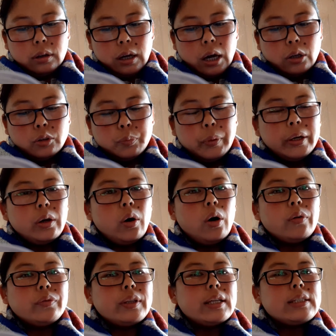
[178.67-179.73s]
outbreak
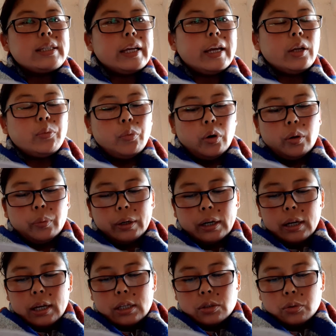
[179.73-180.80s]
of the Second World War.
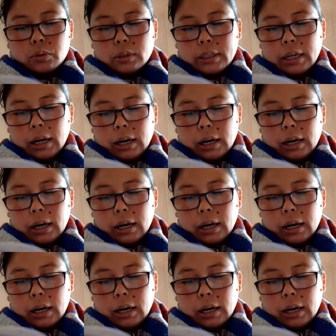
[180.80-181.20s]
So there